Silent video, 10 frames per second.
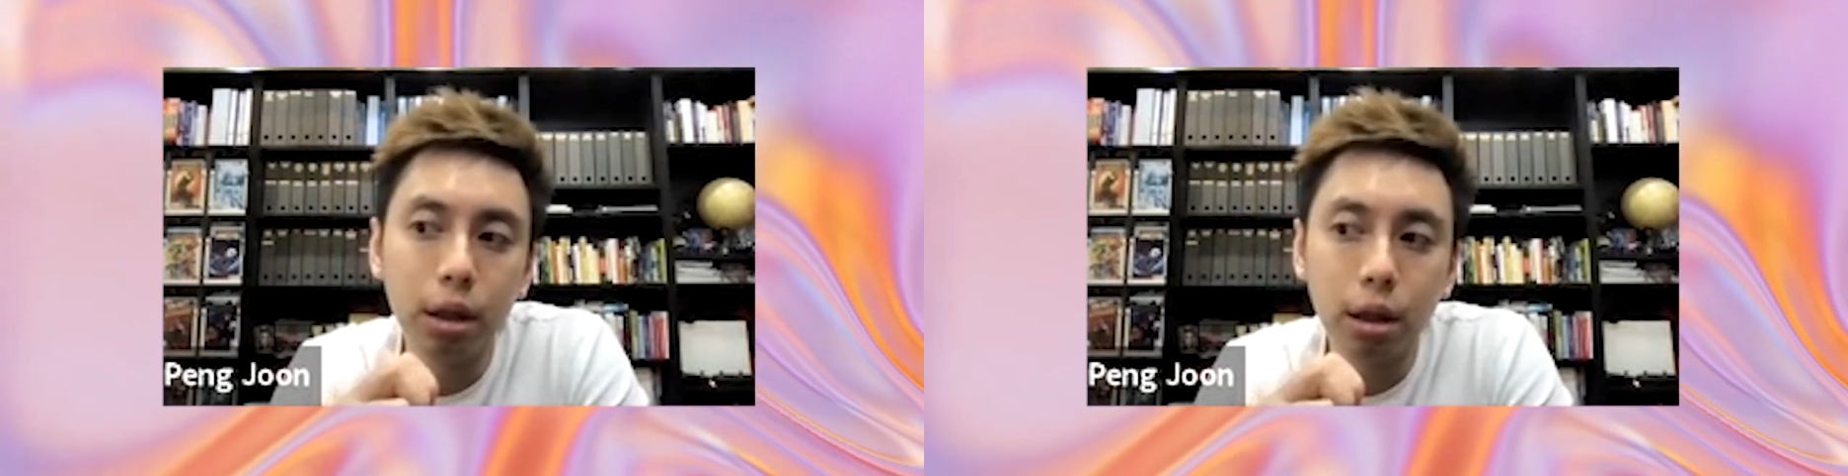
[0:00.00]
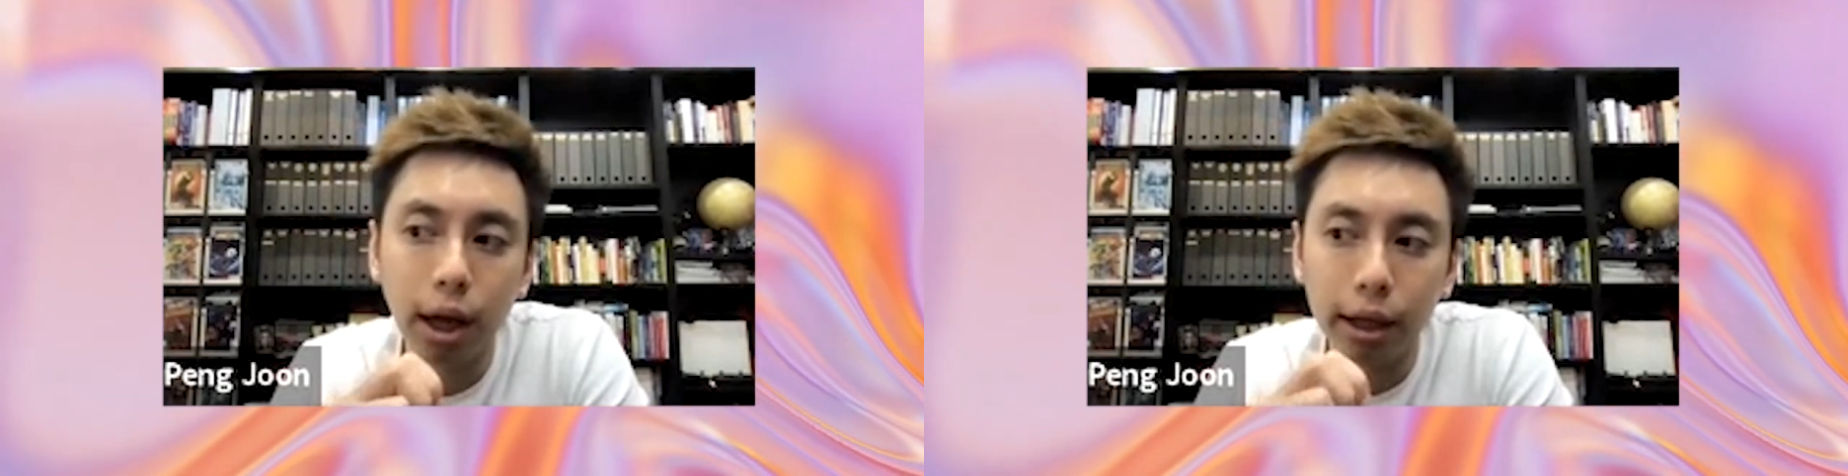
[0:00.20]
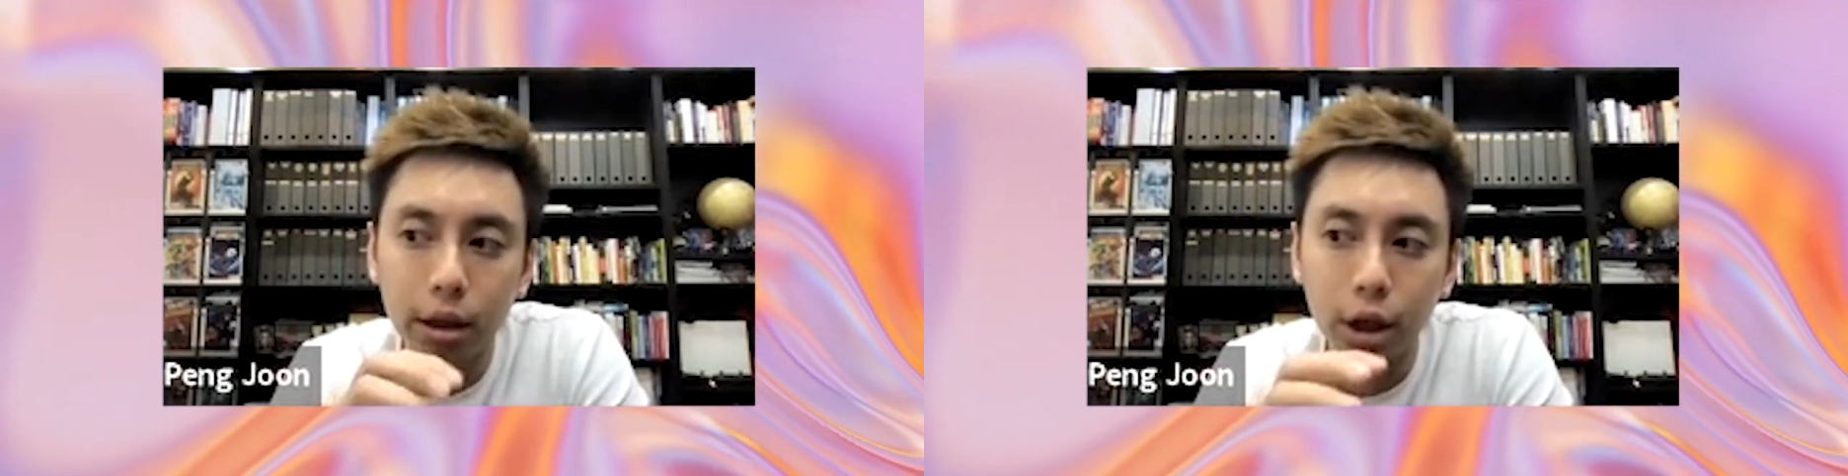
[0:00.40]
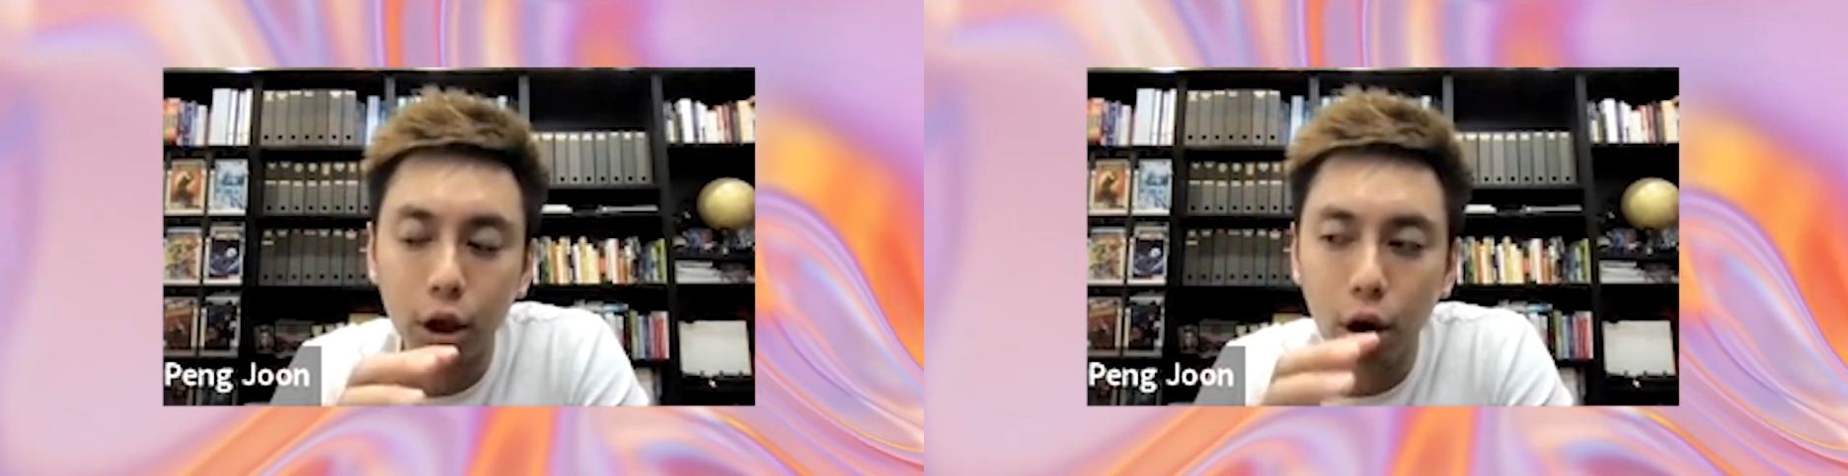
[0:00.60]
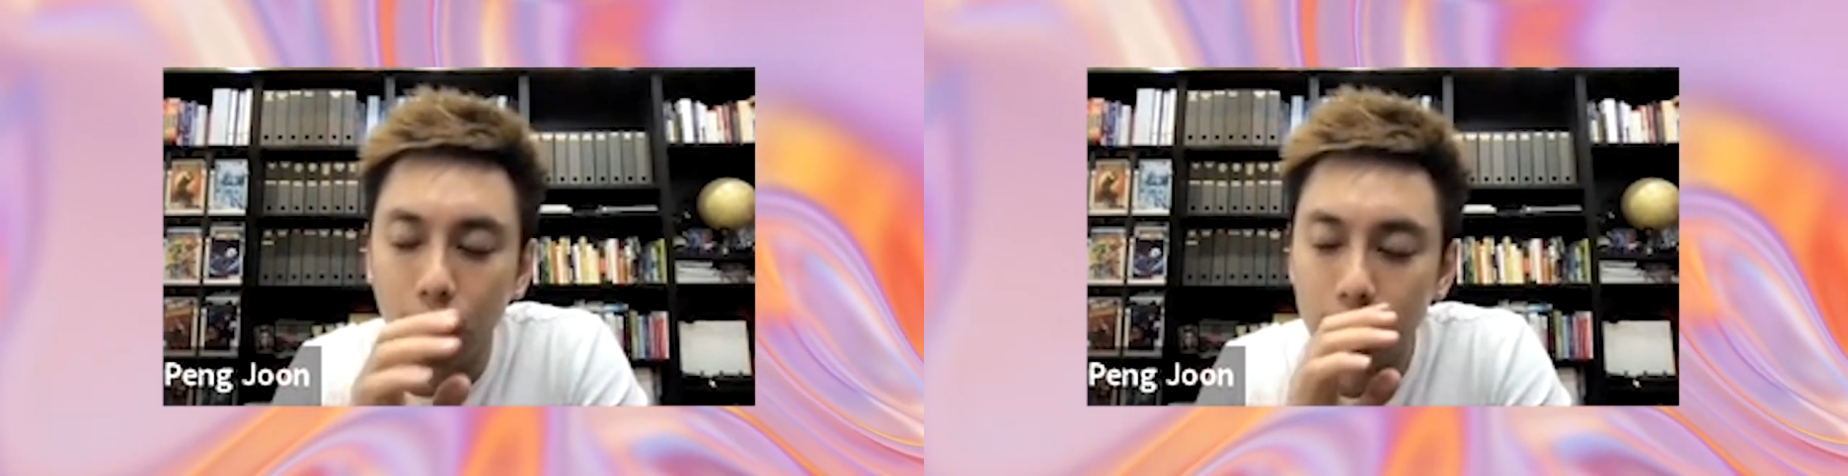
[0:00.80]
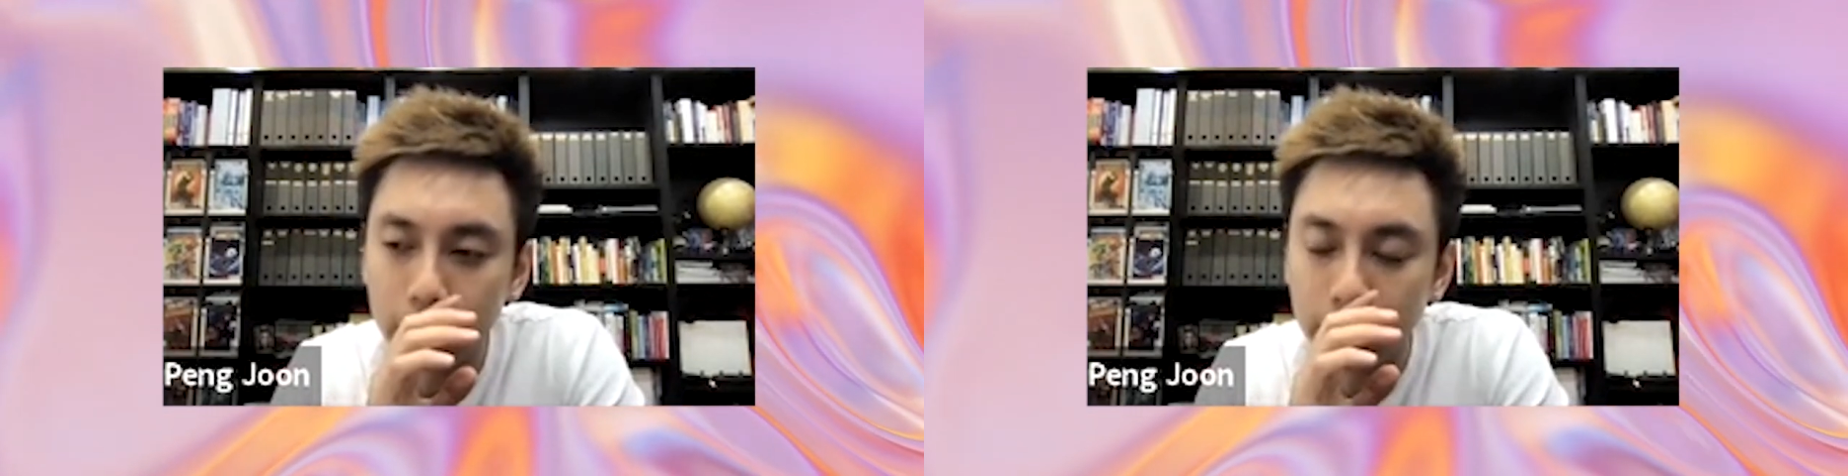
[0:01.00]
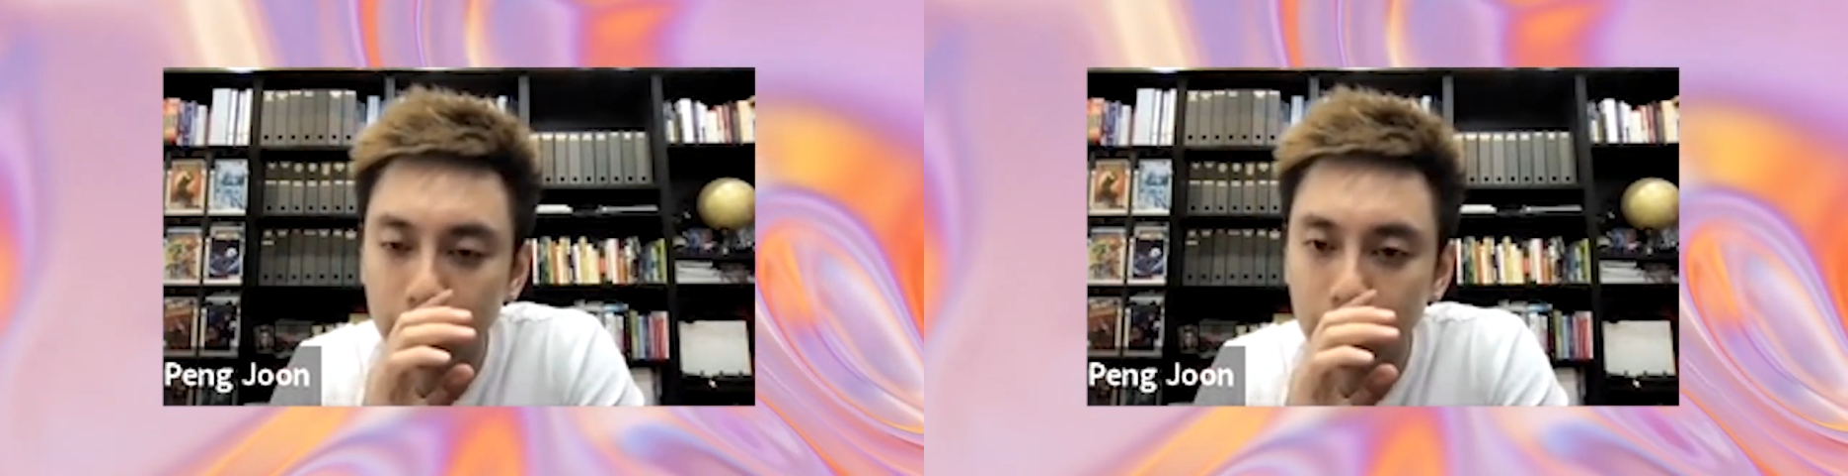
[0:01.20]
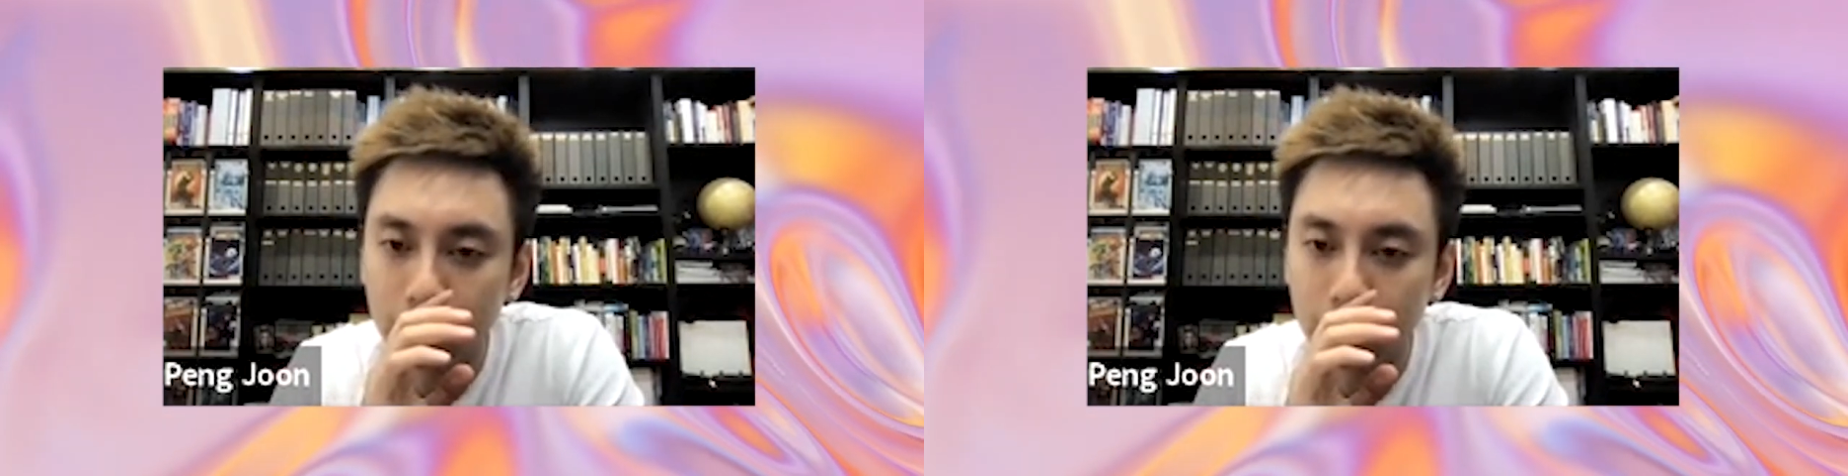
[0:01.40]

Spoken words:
like the cost